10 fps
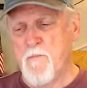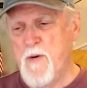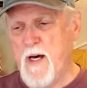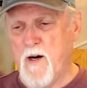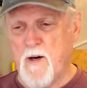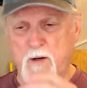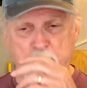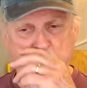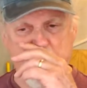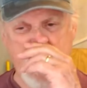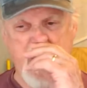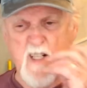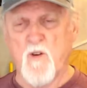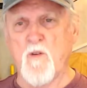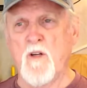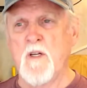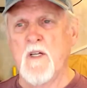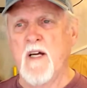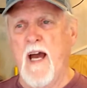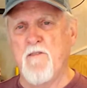Bell, which I
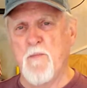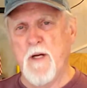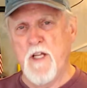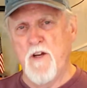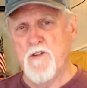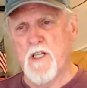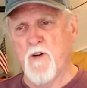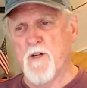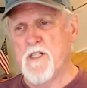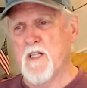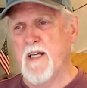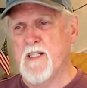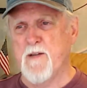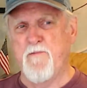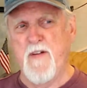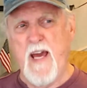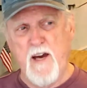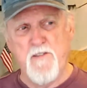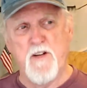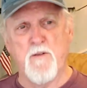haven't been using recently, it's a
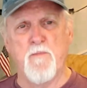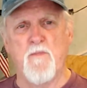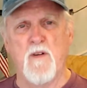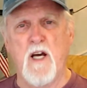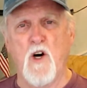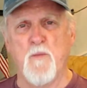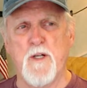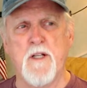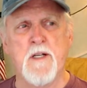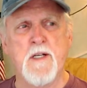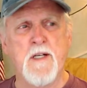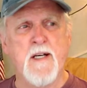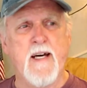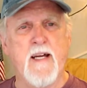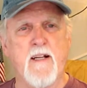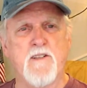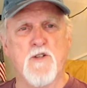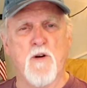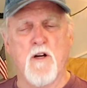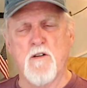heavier helmet, and it
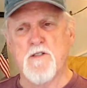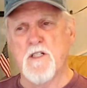sort of hurts